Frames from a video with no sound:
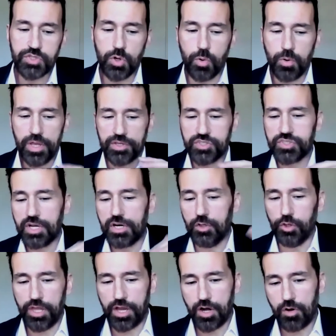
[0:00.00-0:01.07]
So instead
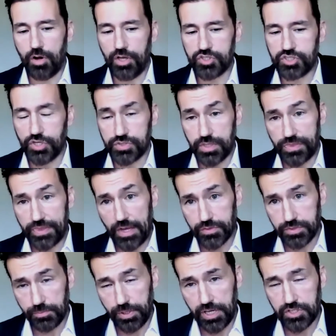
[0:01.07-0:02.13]
of looking across just
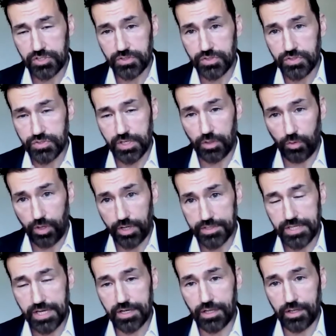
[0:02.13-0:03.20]
1,000 patients and seeing a
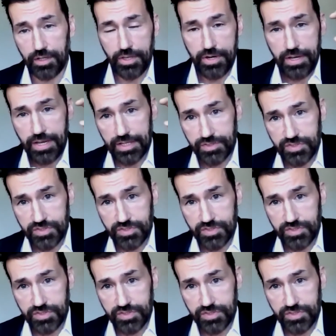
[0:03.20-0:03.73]
lot of data,